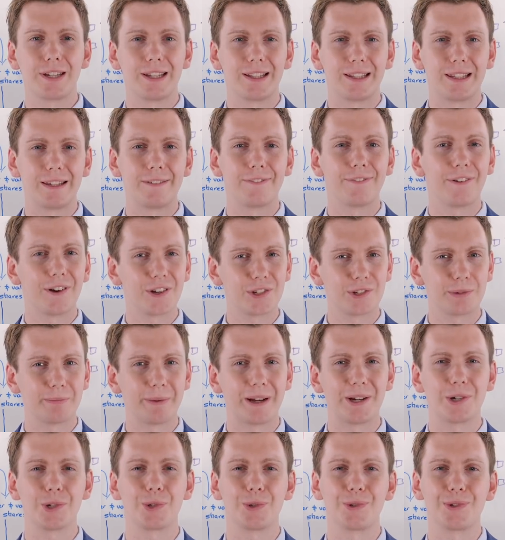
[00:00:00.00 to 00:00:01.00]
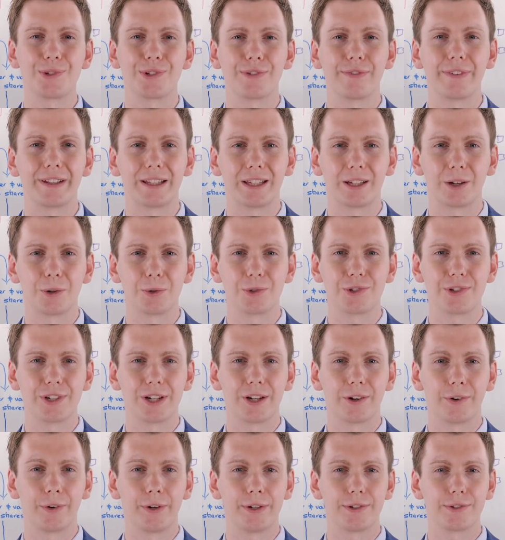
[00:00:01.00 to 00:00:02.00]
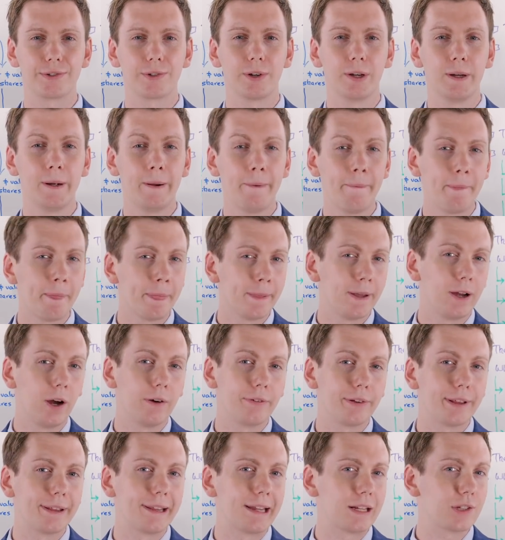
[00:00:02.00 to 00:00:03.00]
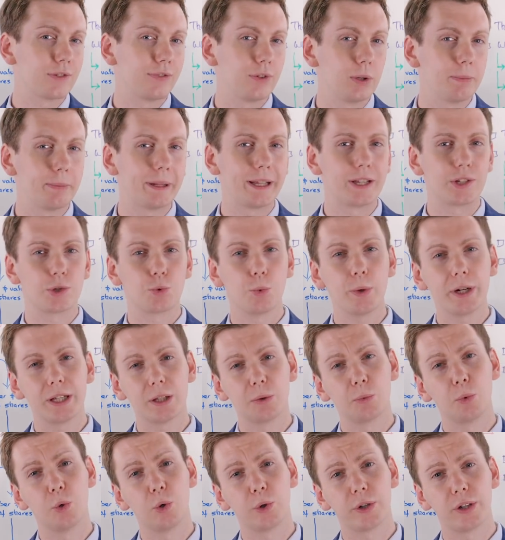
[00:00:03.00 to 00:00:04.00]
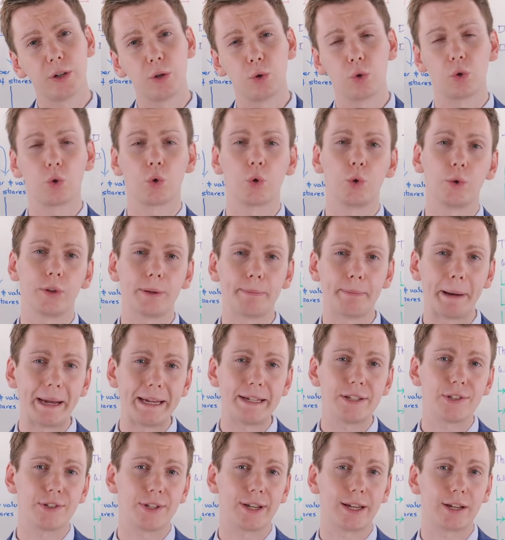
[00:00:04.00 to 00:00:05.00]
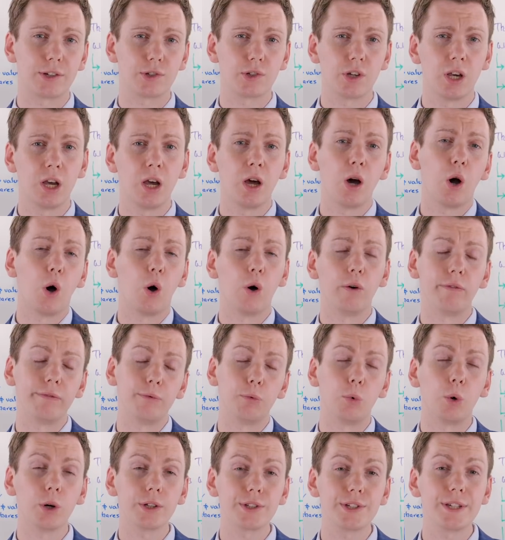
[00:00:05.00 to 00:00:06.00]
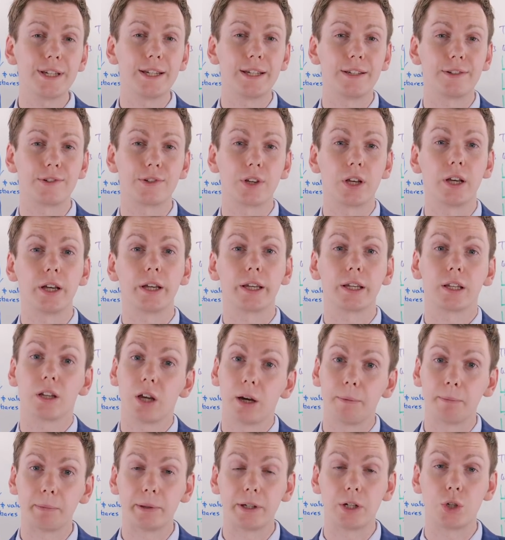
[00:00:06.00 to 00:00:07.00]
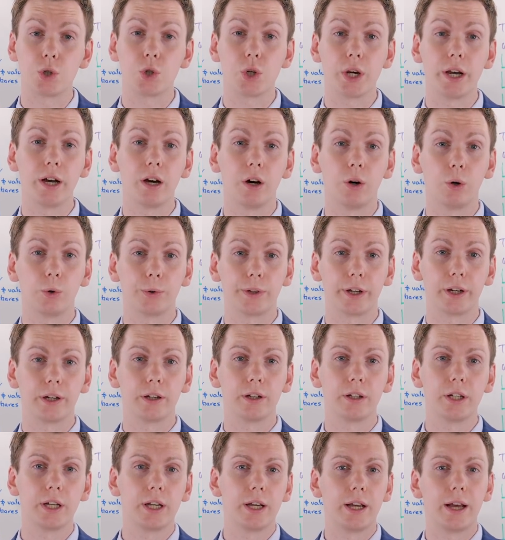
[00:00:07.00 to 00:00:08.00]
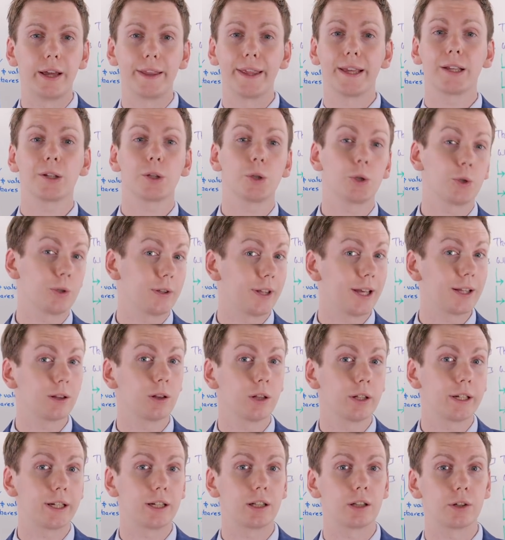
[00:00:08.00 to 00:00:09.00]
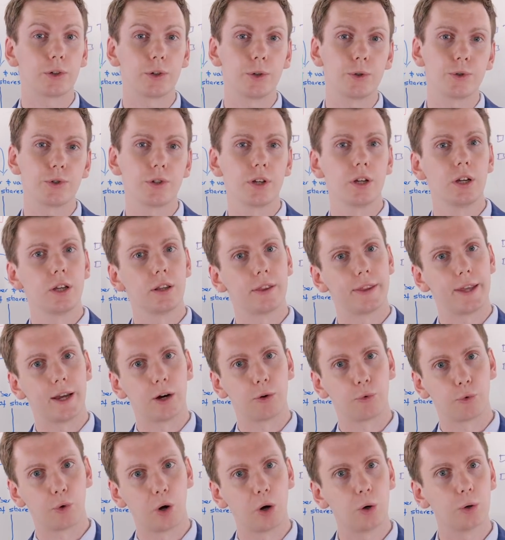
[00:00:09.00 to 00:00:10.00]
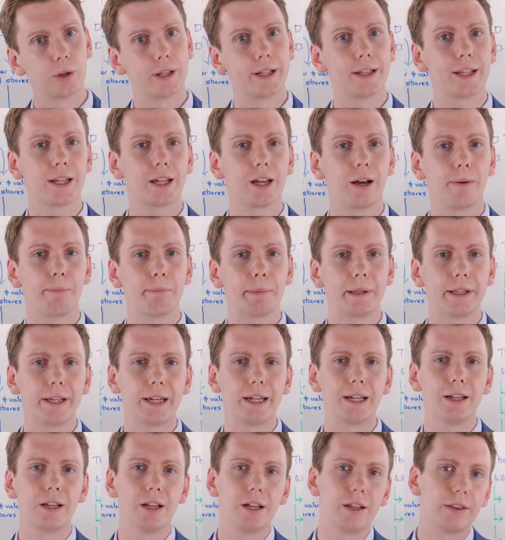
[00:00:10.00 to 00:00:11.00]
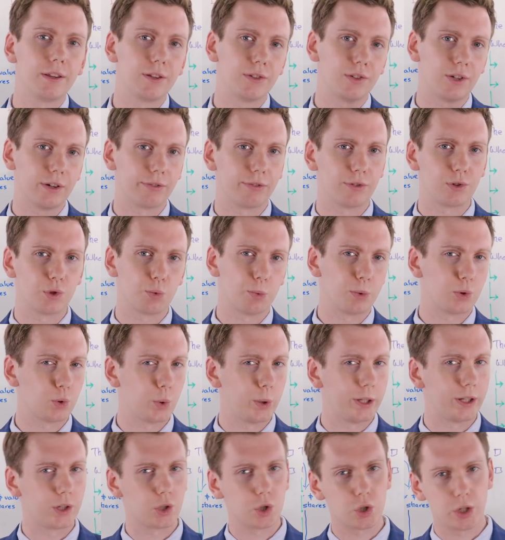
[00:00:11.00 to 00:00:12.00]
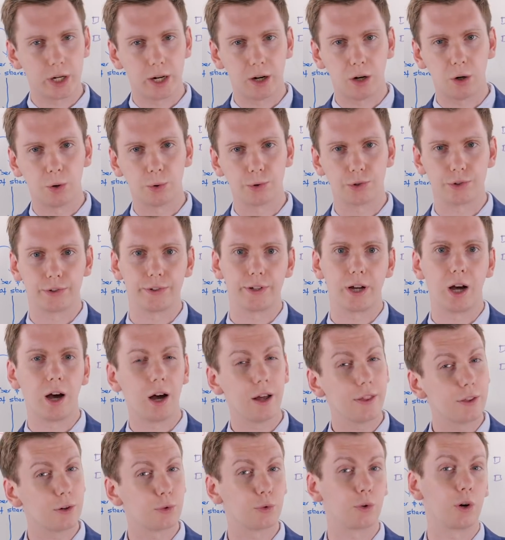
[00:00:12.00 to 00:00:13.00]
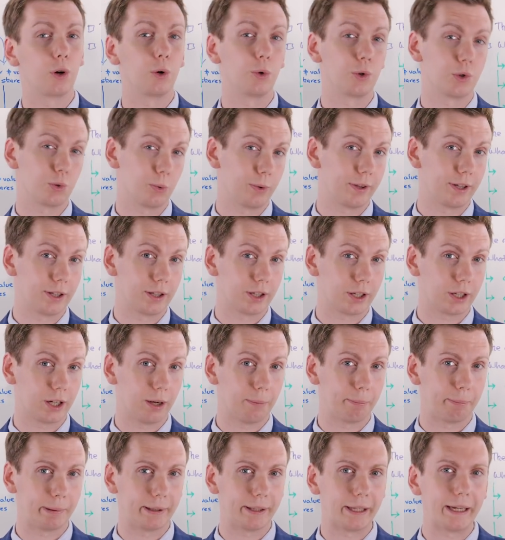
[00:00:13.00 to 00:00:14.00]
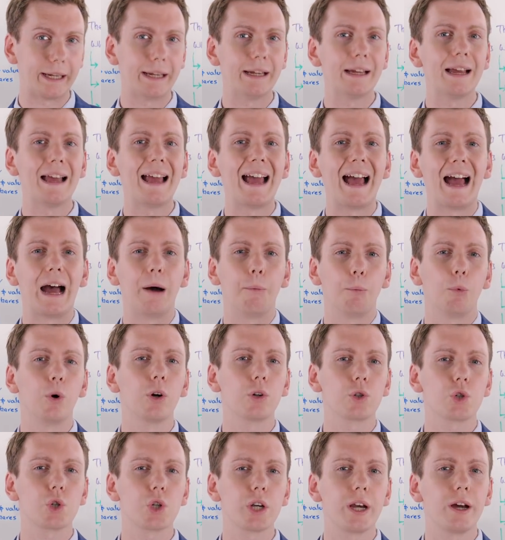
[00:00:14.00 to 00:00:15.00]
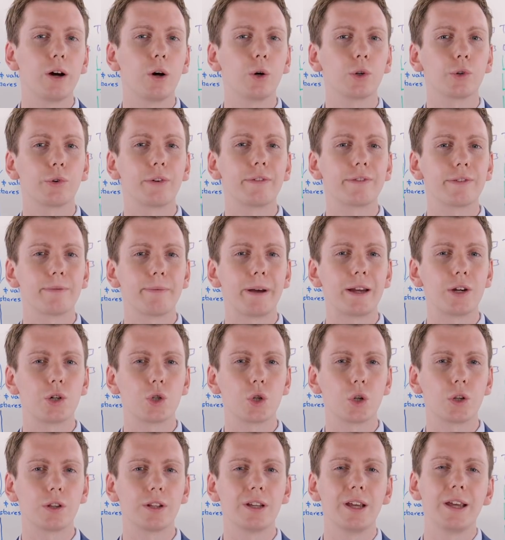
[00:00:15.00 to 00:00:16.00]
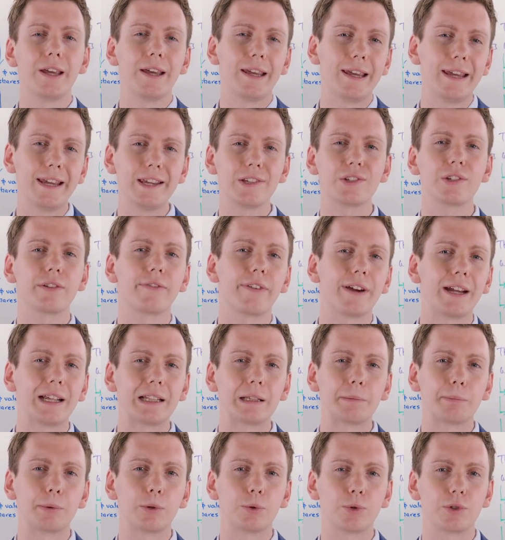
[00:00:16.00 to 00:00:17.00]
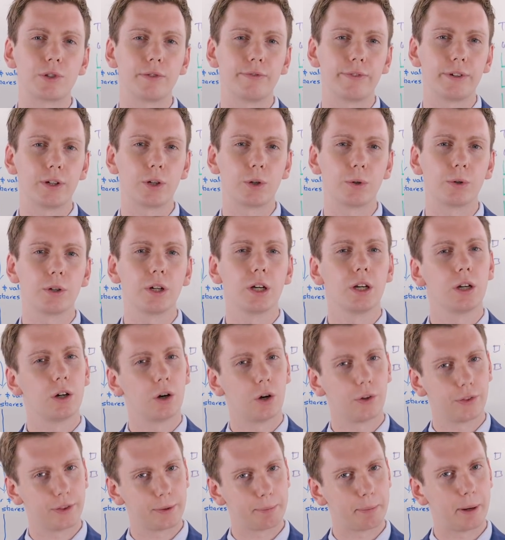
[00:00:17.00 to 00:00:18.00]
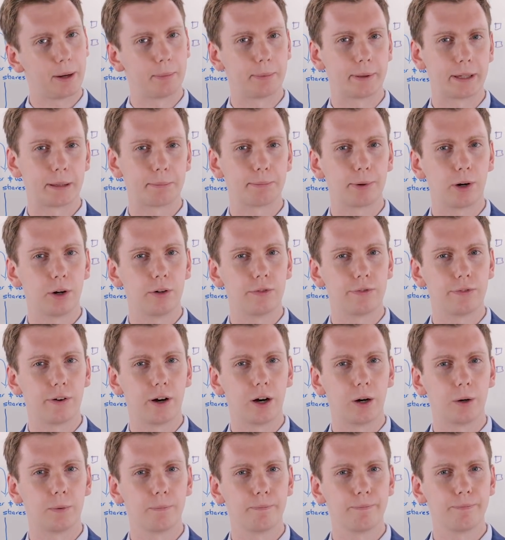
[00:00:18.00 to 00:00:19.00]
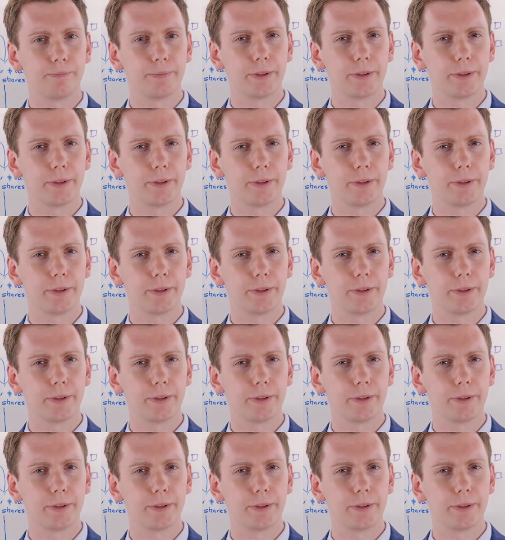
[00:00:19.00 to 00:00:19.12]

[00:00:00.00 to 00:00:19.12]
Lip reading: in the First Formations video series. Over the next few minutes, we're going to walk you through the basics of what is a company shareholder, and that'll include their role in the company, the difference between a shareholder and other roles within the company, and what shareholder information is available to view on the public profile.